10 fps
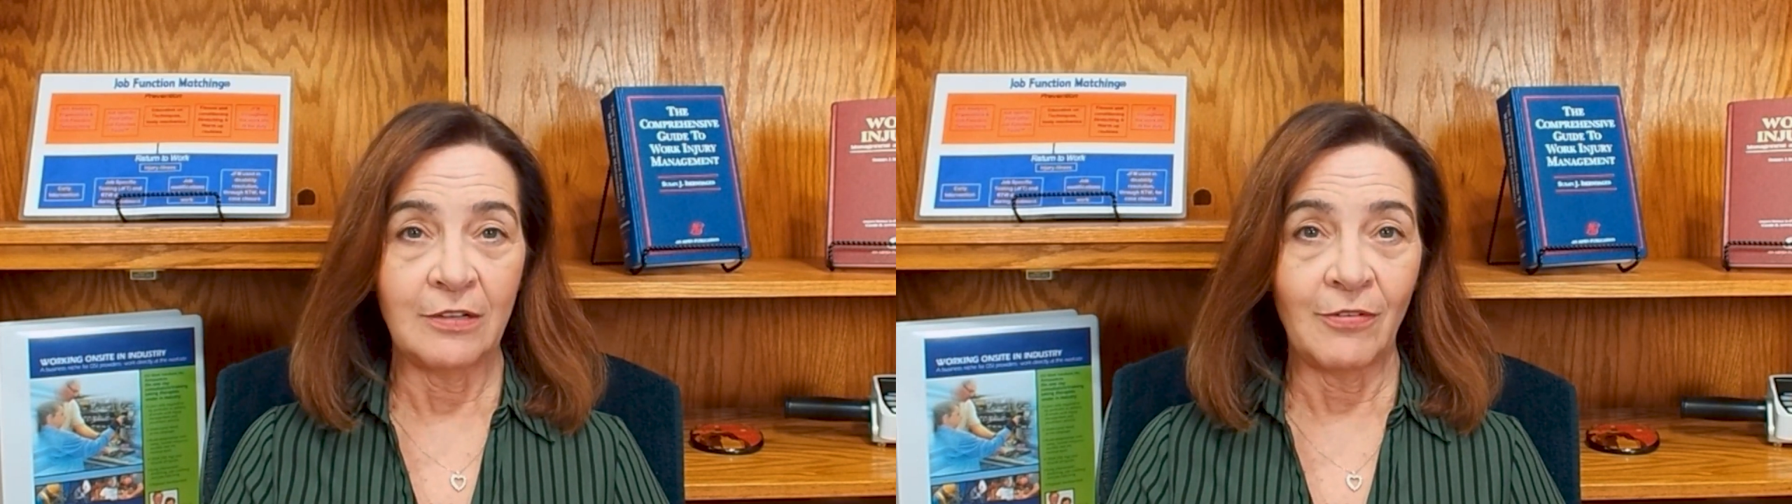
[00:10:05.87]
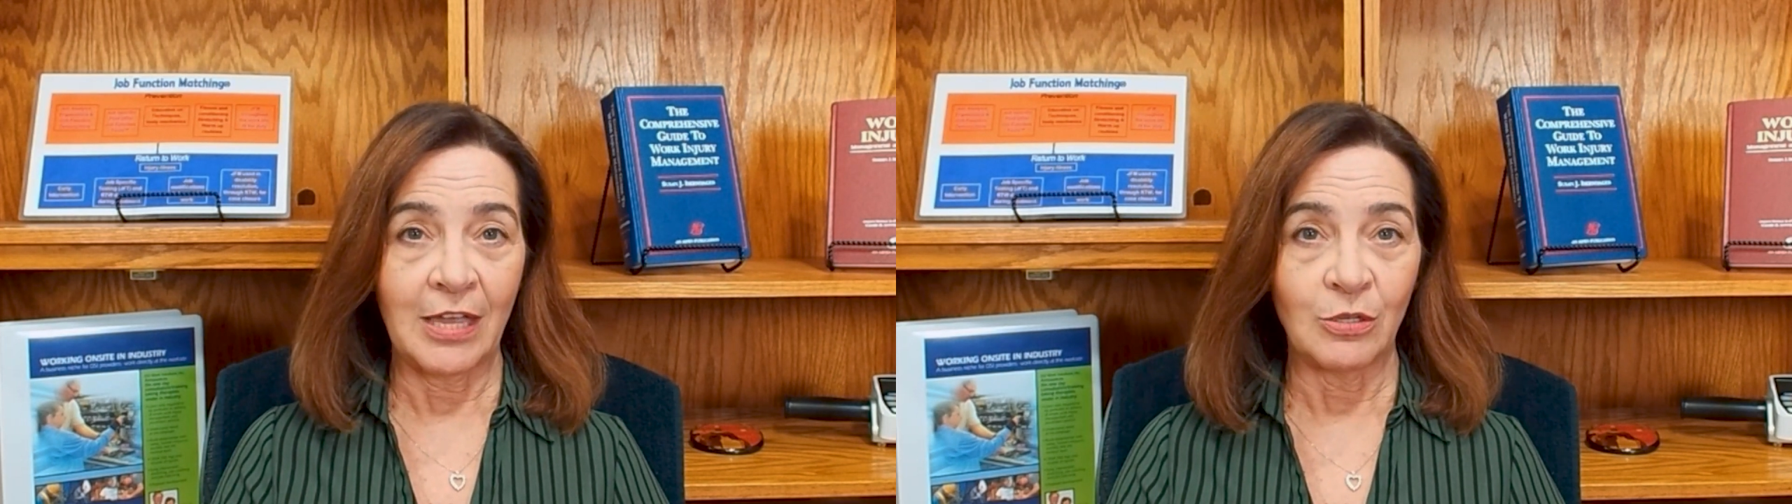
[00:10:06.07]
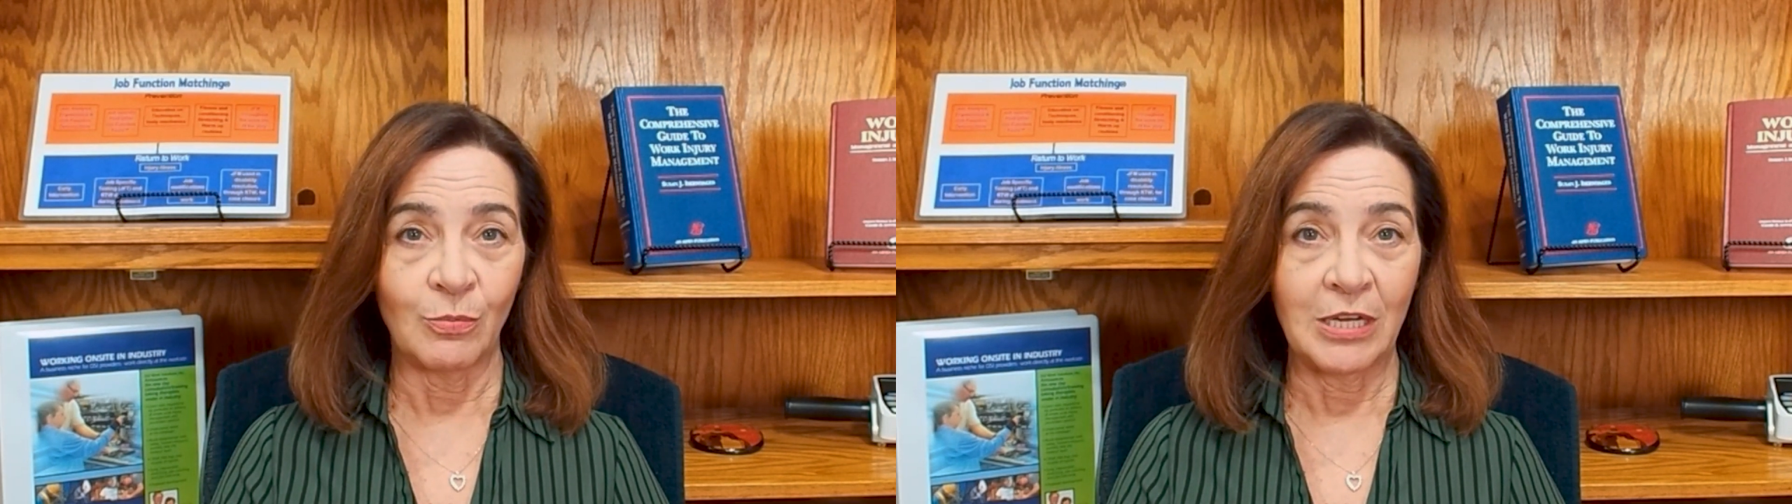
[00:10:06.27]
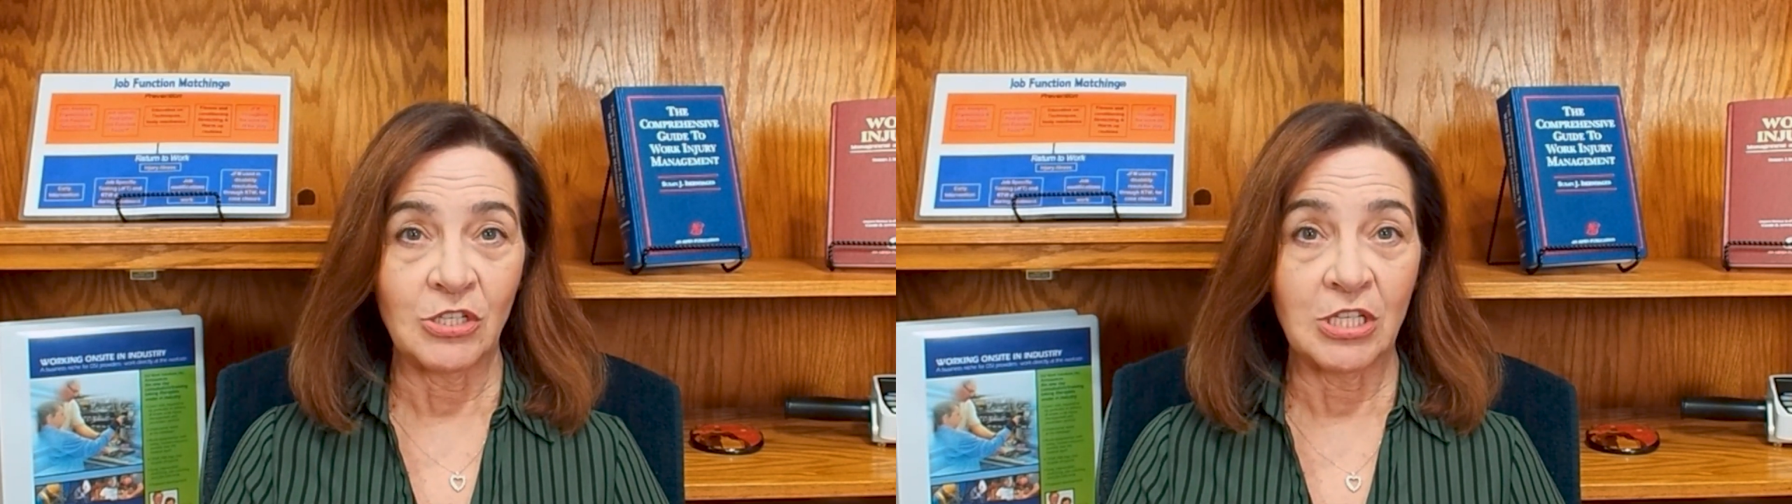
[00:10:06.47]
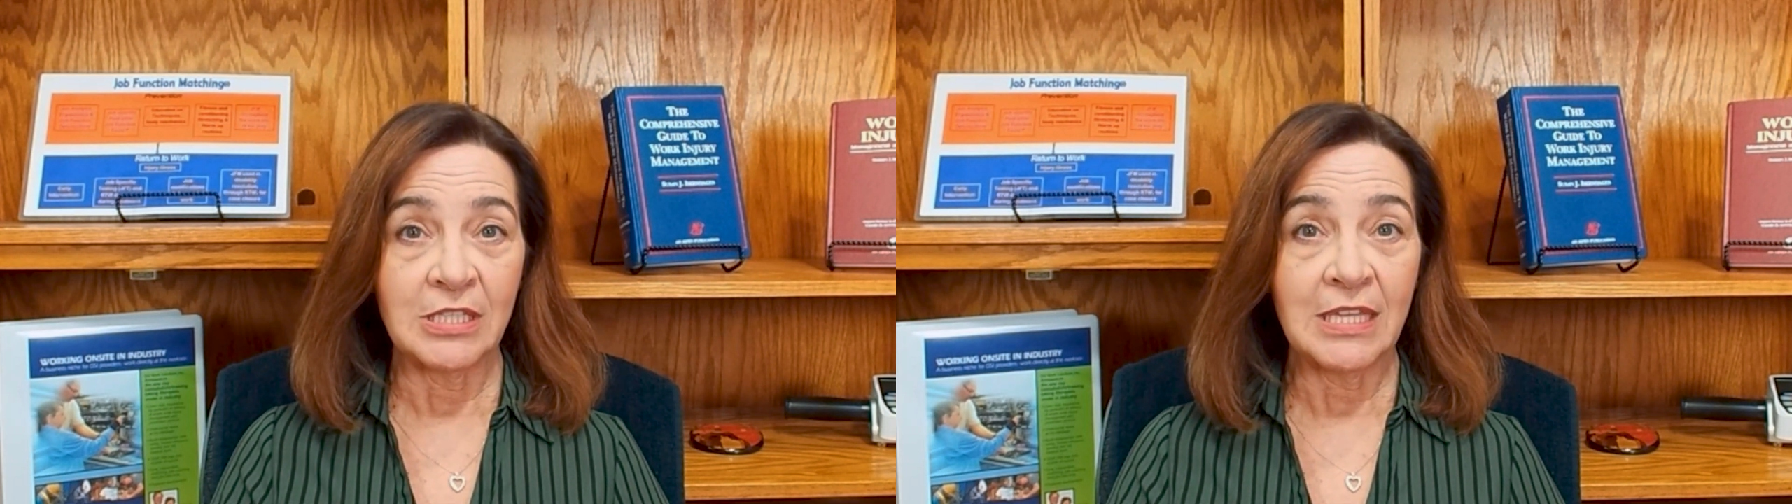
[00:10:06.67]

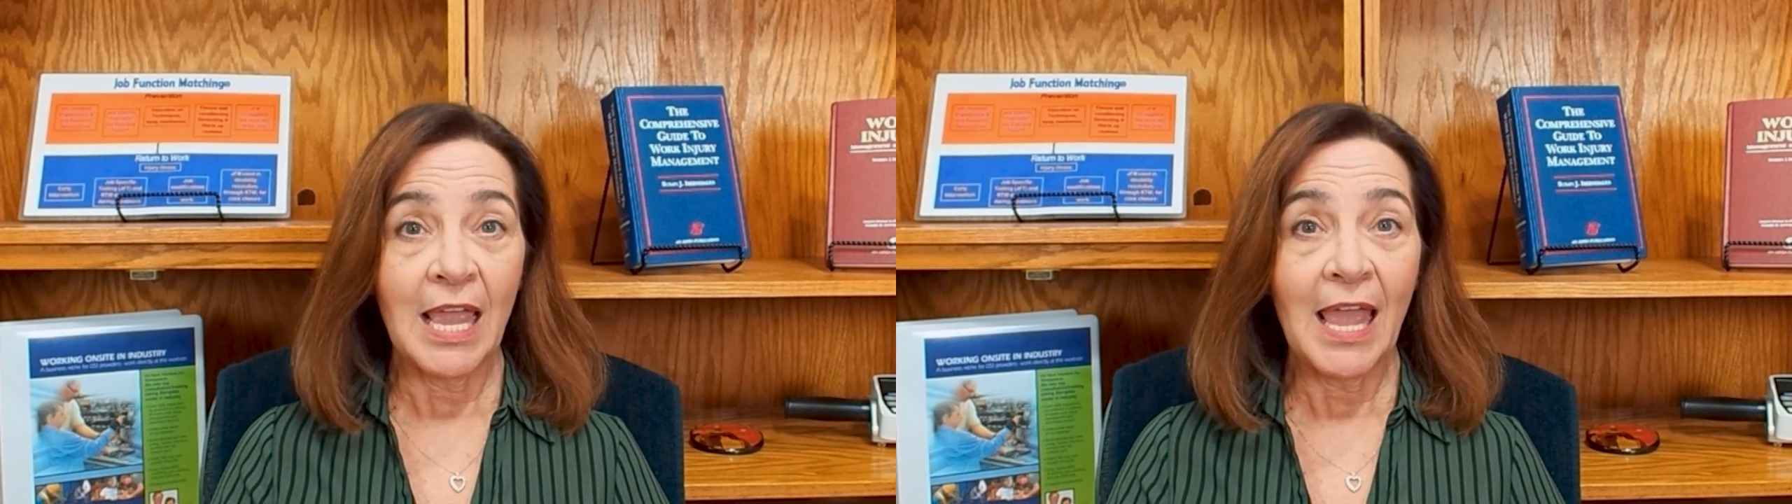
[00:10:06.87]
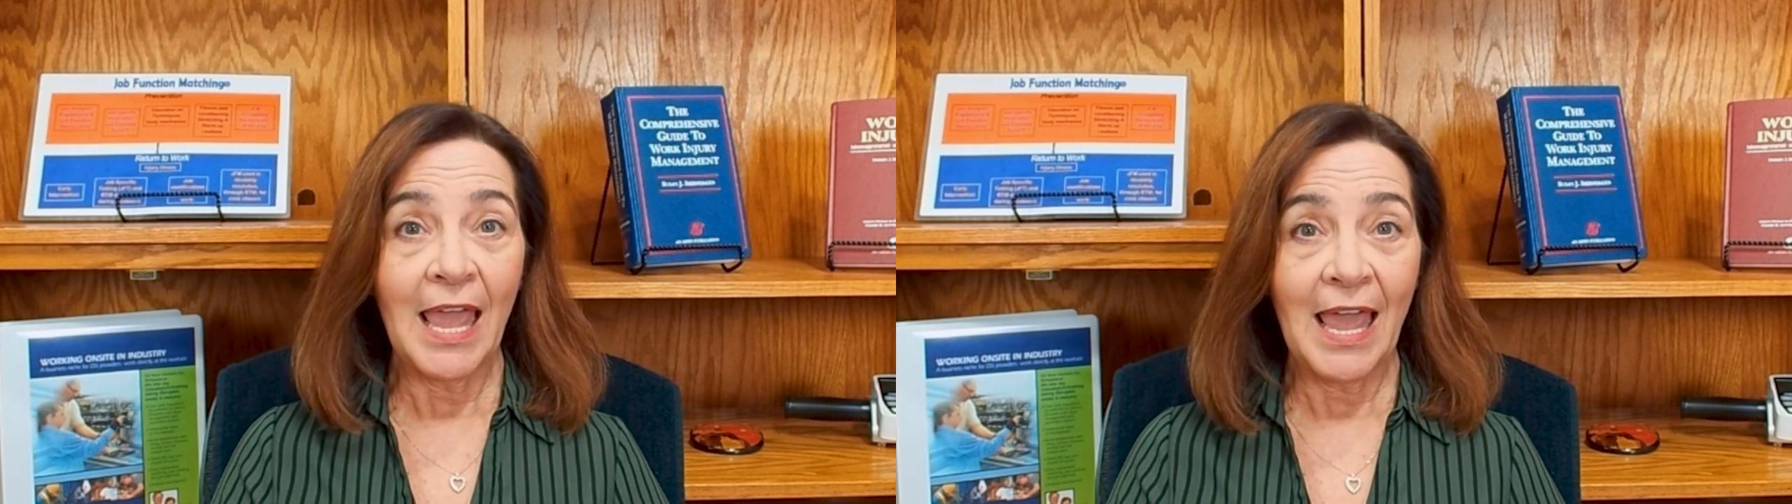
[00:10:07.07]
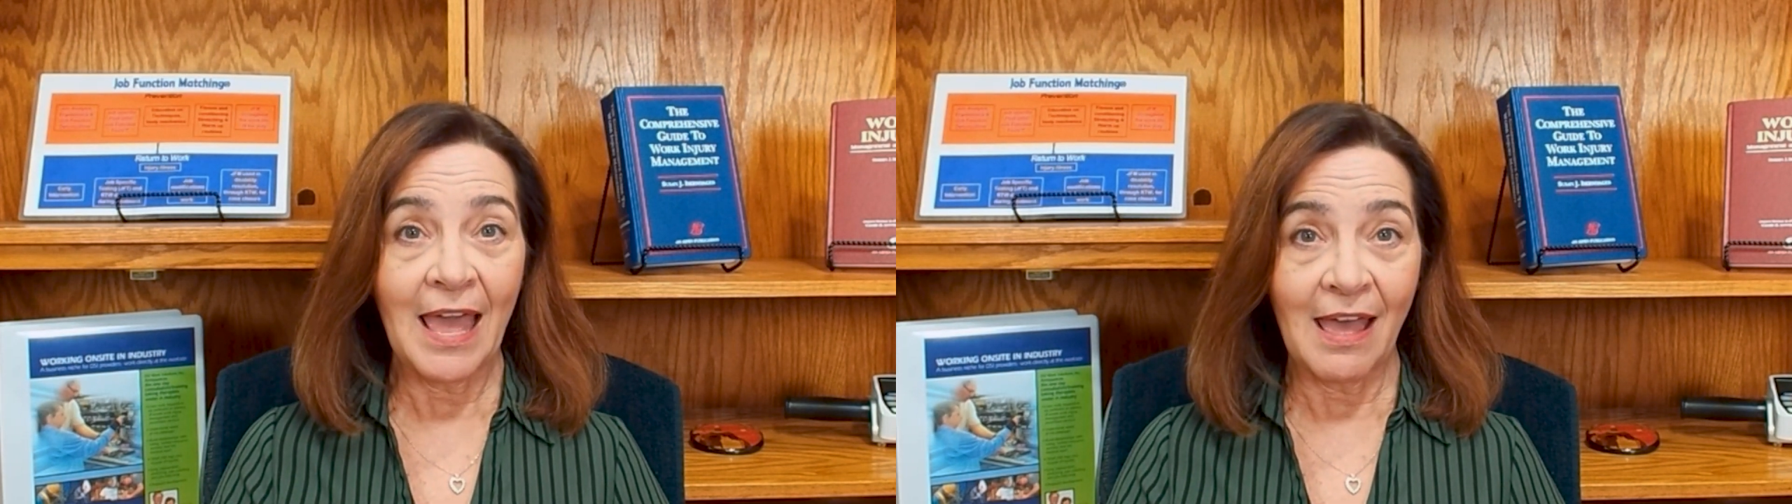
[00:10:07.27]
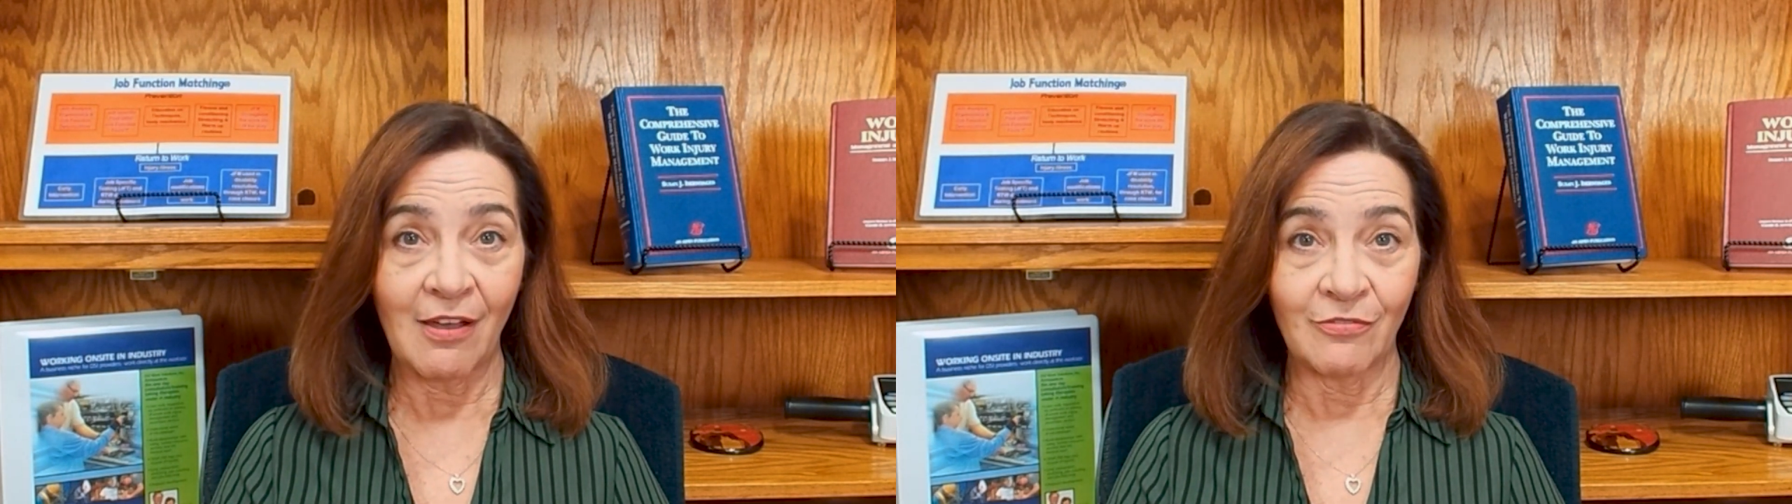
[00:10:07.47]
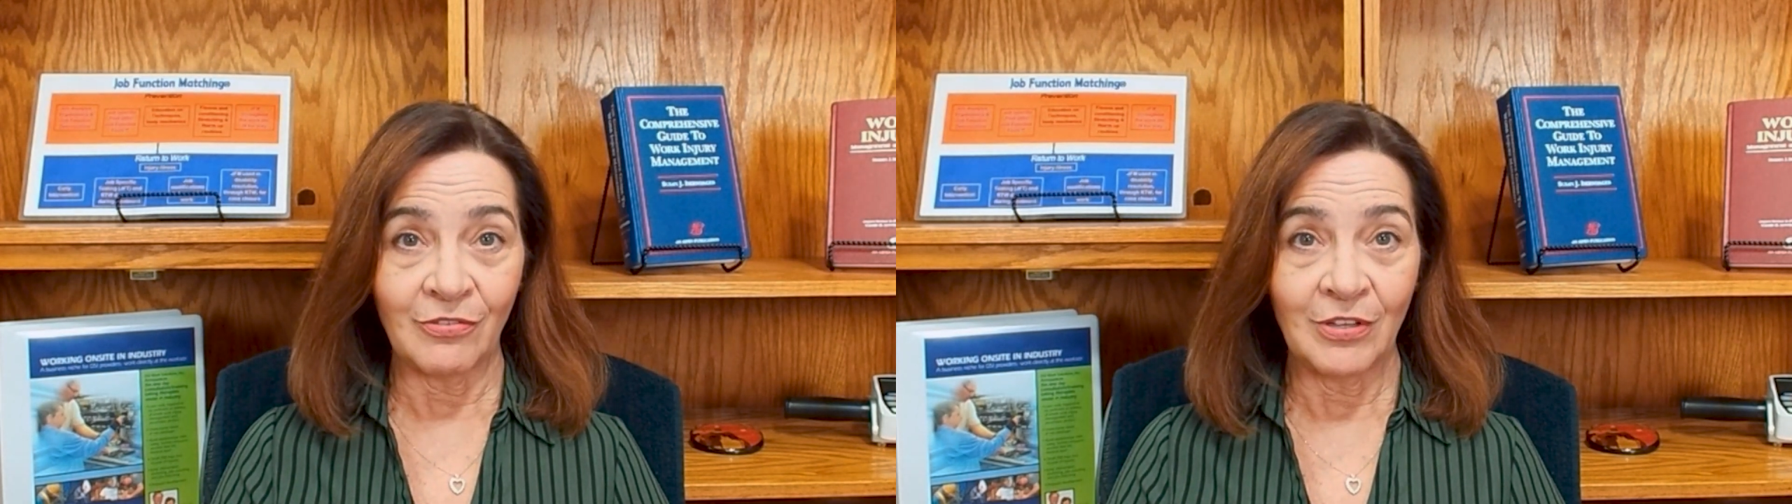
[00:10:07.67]
evaluations have